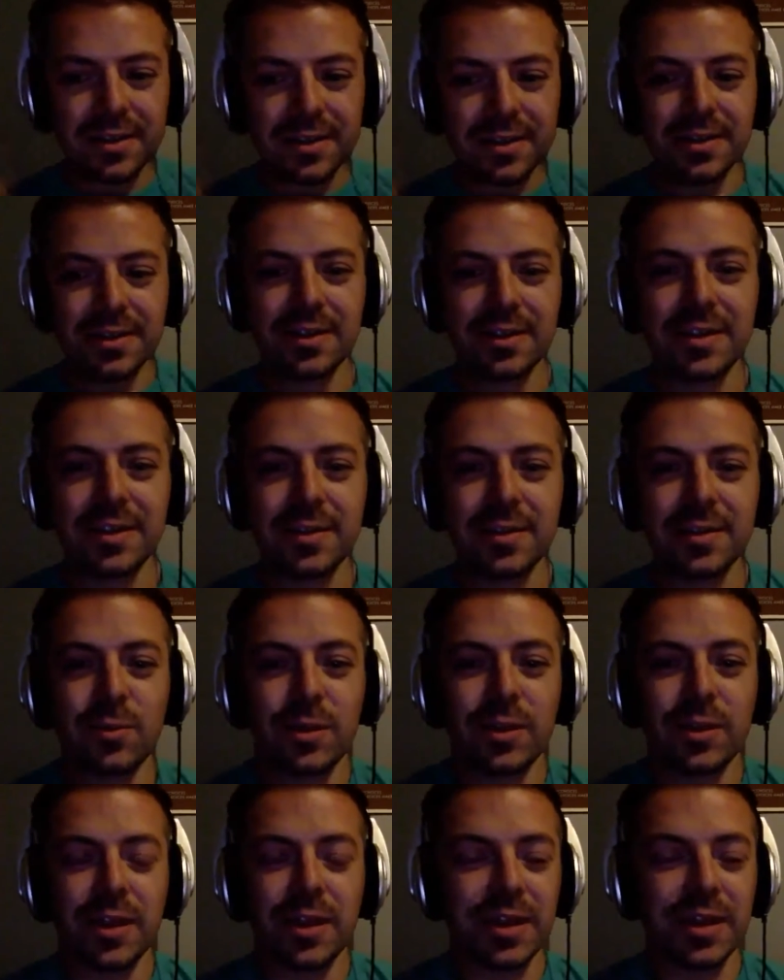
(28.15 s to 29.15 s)
All right,
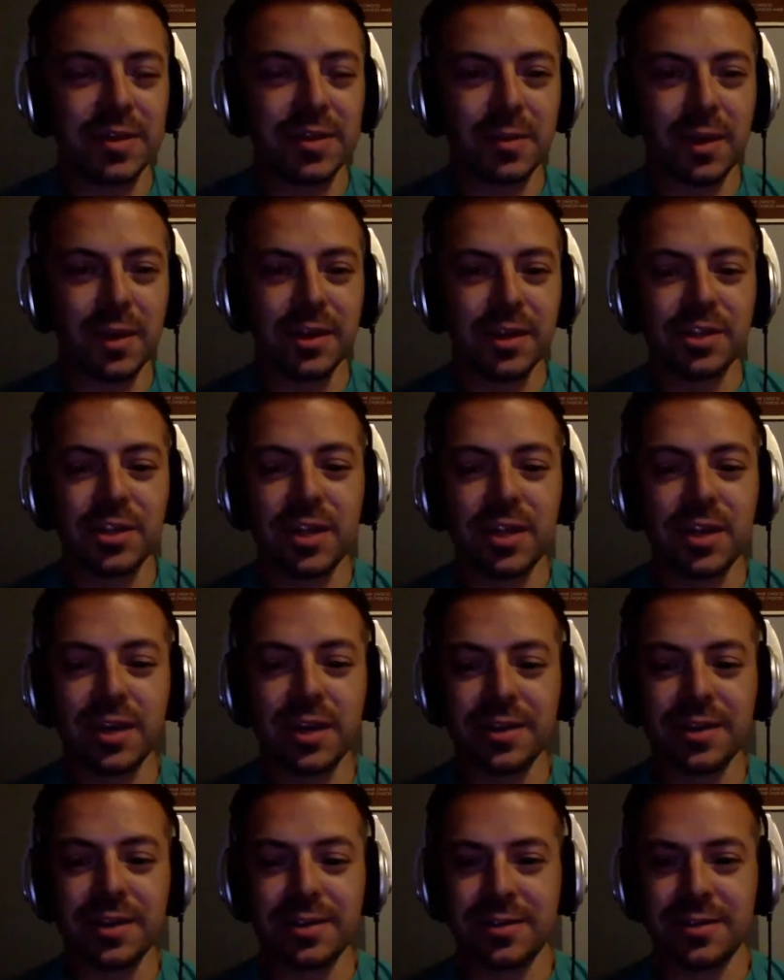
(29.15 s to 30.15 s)
one last mic
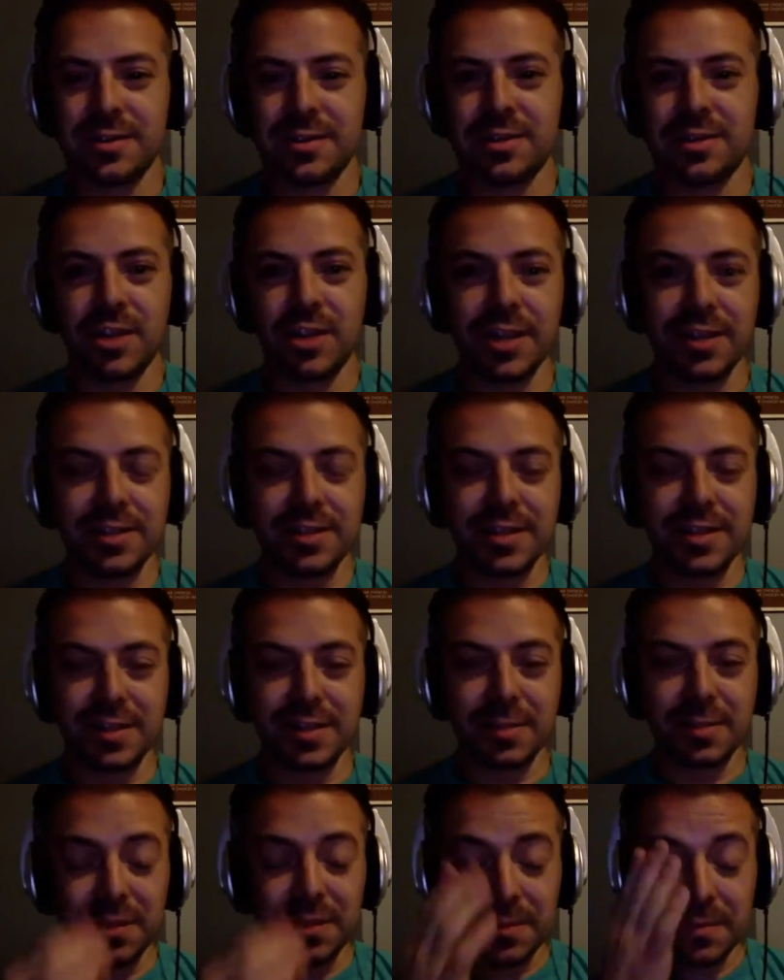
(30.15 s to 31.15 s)
check. John, say
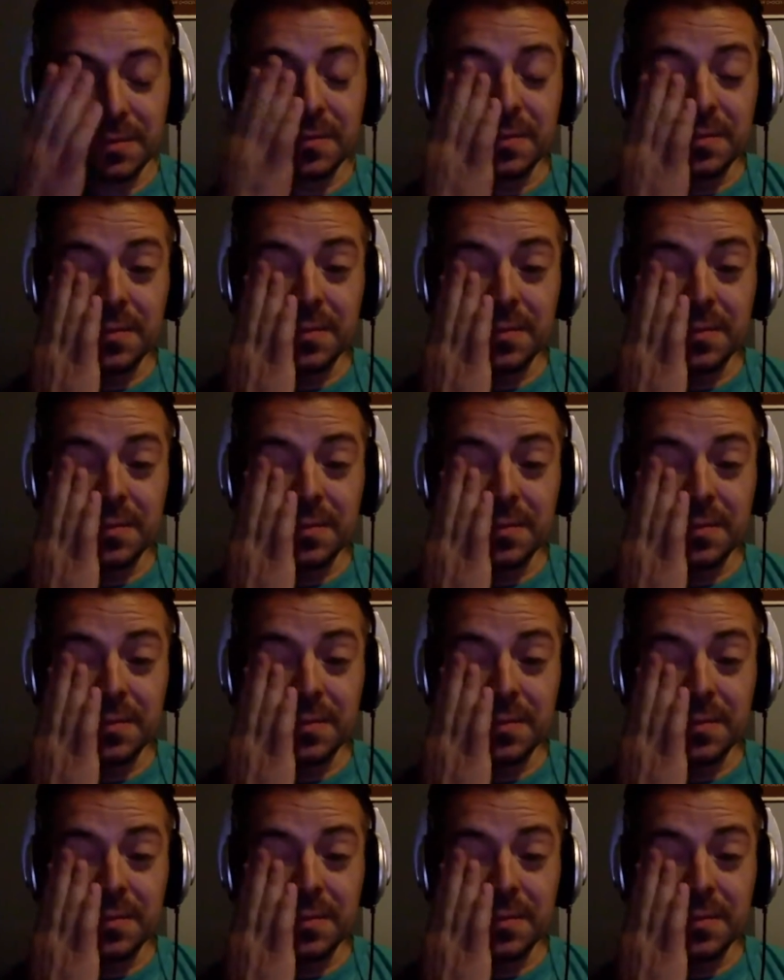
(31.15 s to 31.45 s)
something.